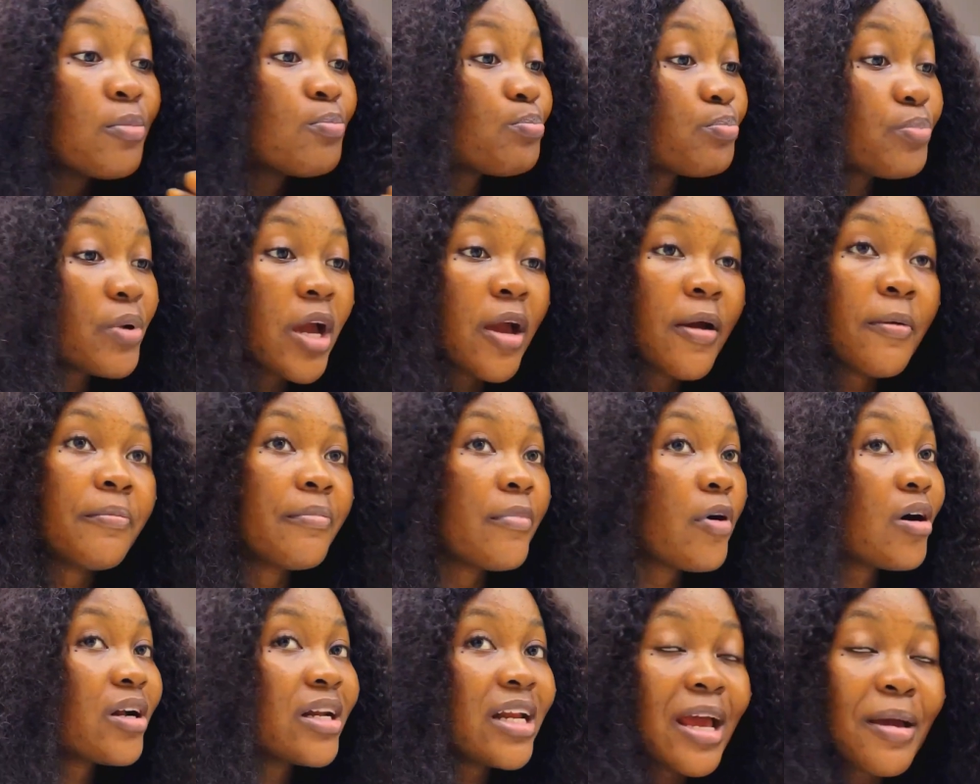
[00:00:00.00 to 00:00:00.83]

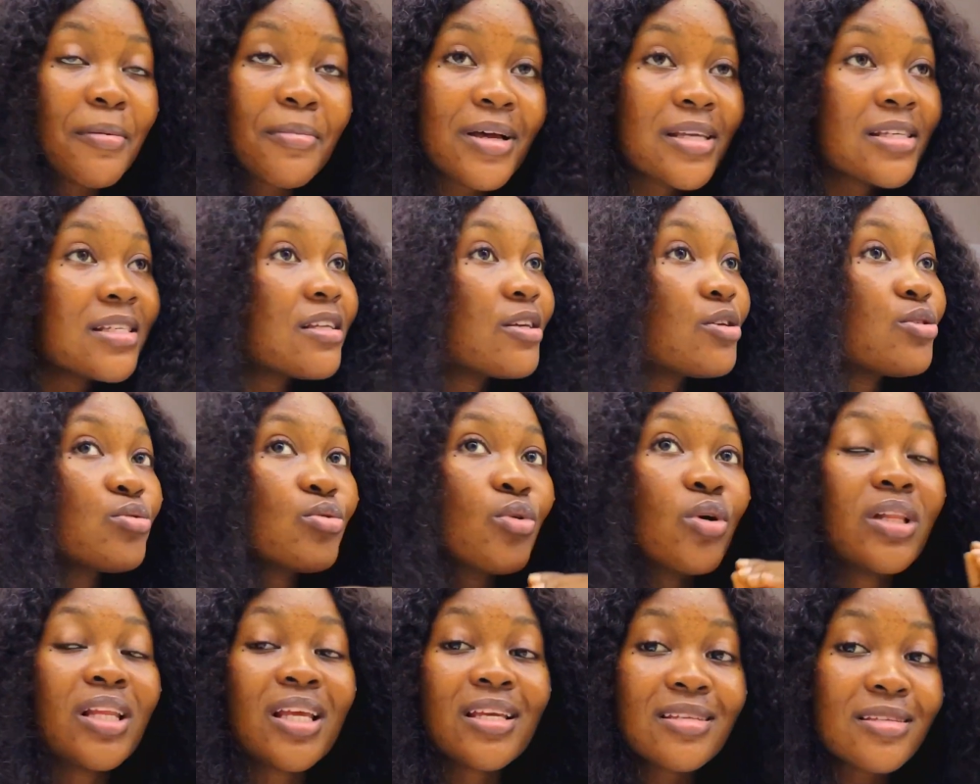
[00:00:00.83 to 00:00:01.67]
Other embassies, they used to
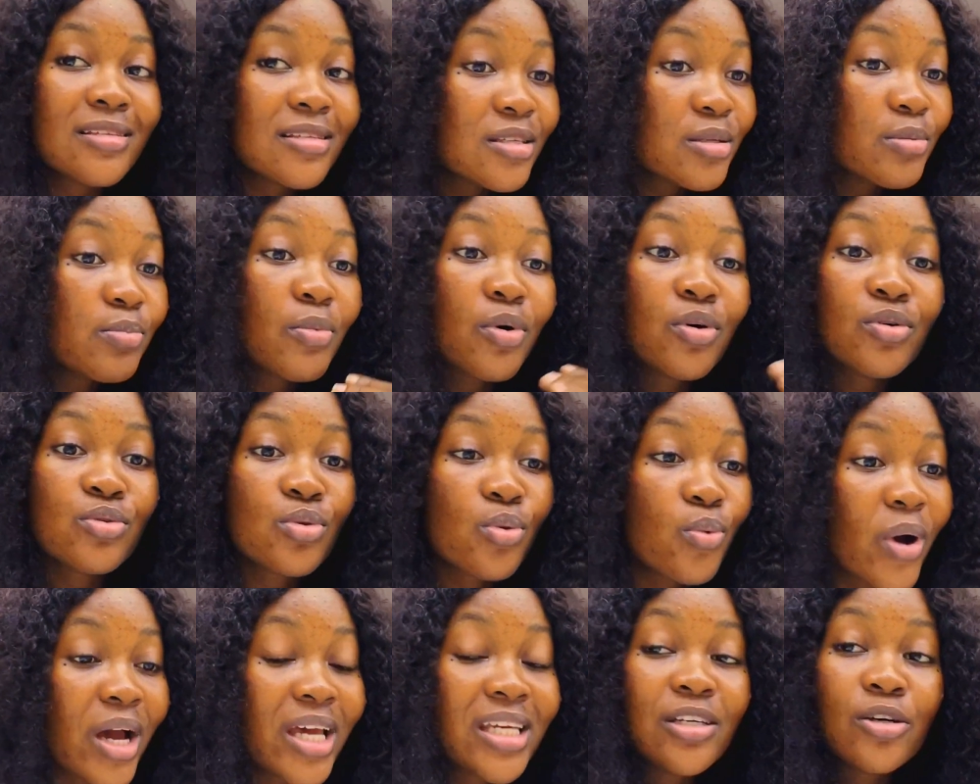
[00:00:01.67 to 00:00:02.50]
collect 6 months,
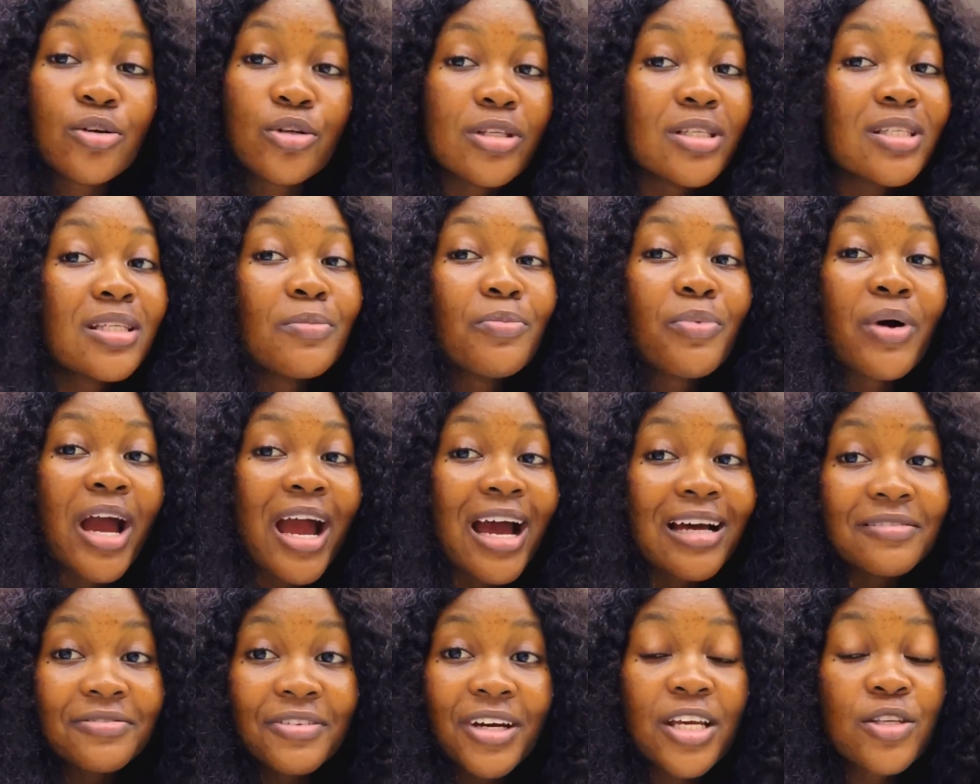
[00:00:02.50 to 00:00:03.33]
1 year, this, but
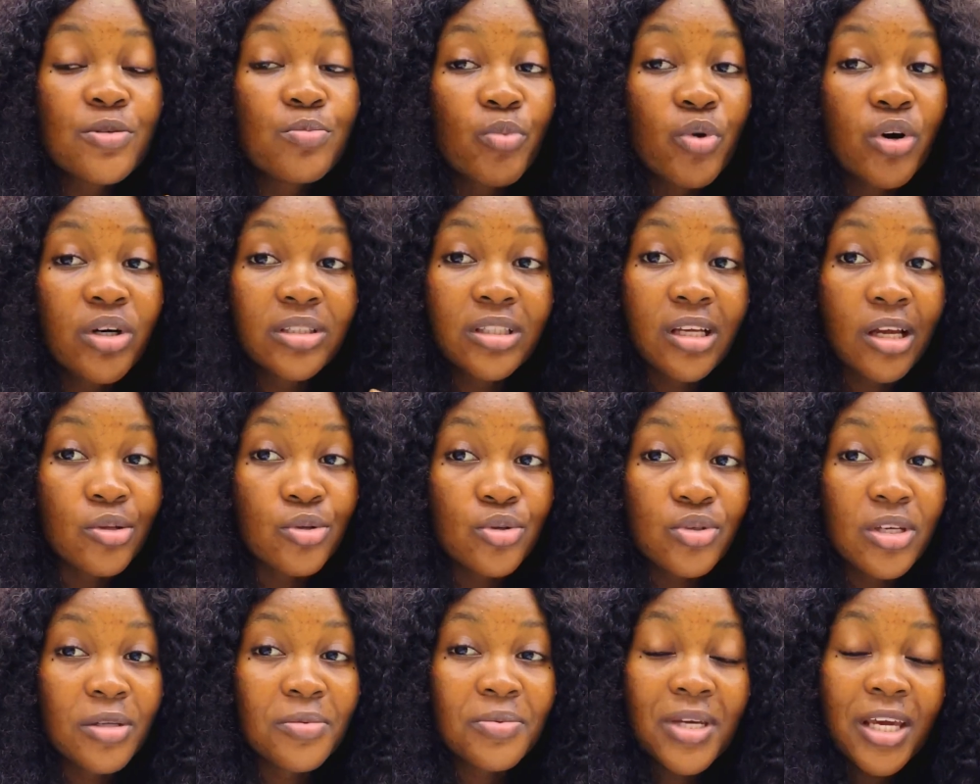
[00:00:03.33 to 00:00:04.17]
I advise more than
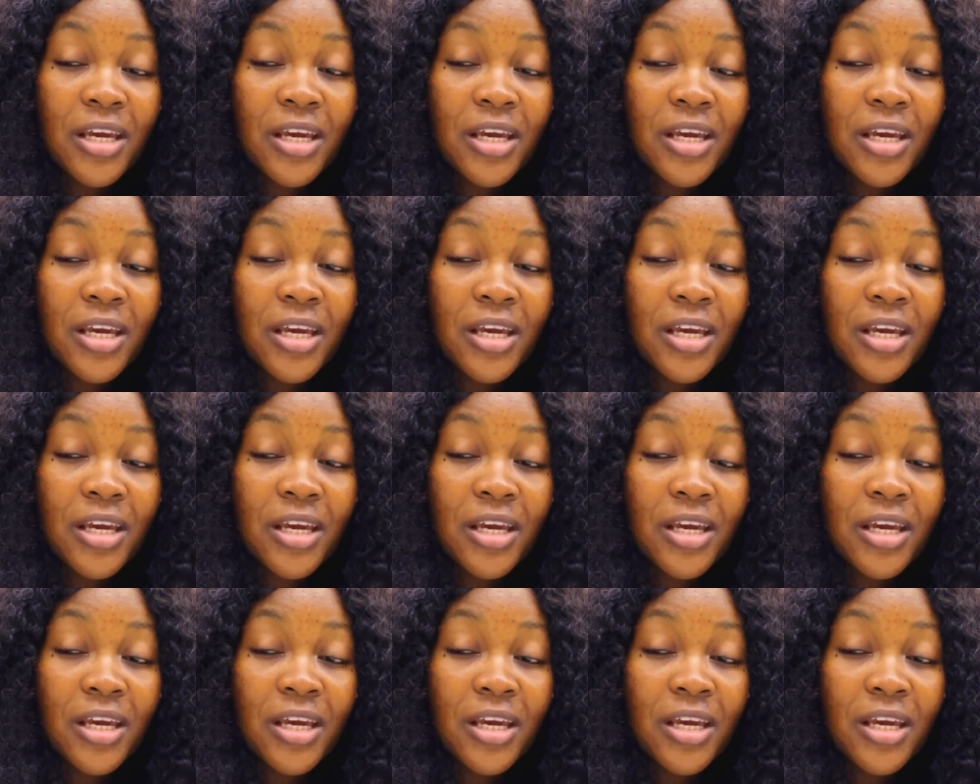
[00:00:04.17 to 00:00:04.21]
2 years.